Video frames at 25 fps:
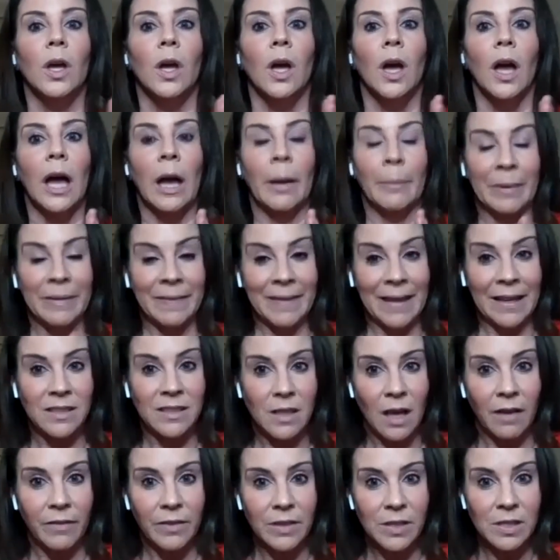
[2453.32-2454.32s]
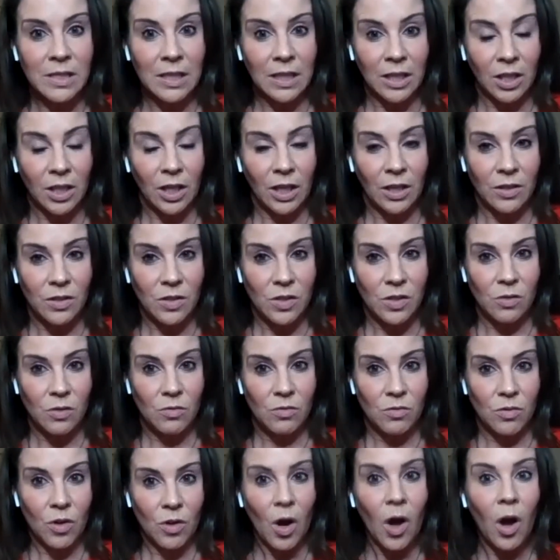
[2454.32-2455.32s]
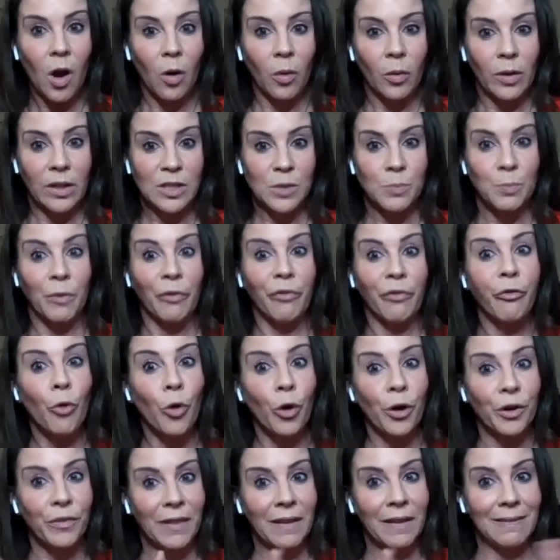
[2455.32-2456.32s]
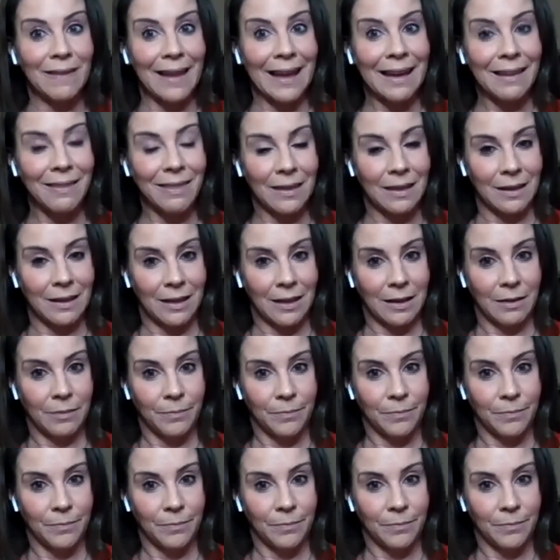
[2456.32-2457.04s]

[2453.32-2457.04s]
And that's obviously, as you know, it's before they lengthened it.